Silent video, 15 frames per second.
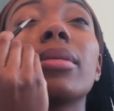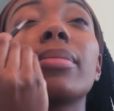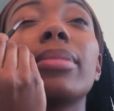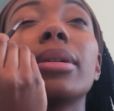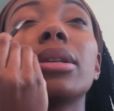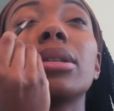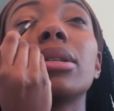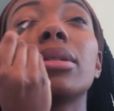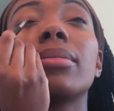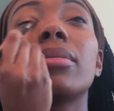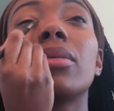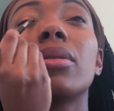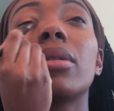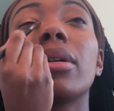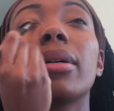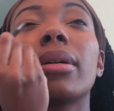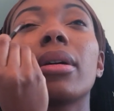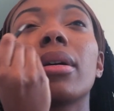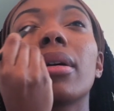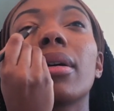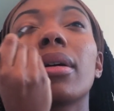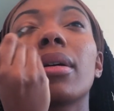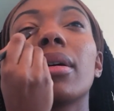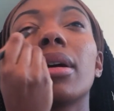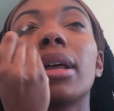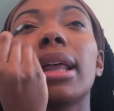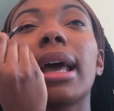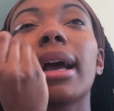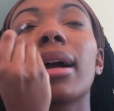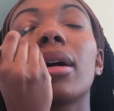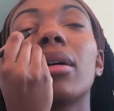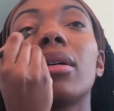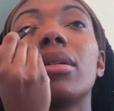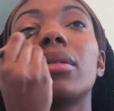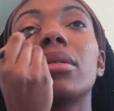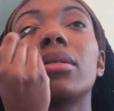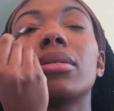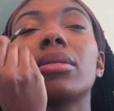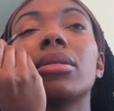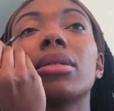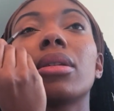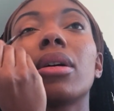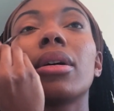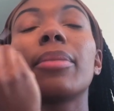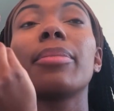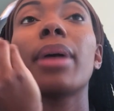put some more of that gold so it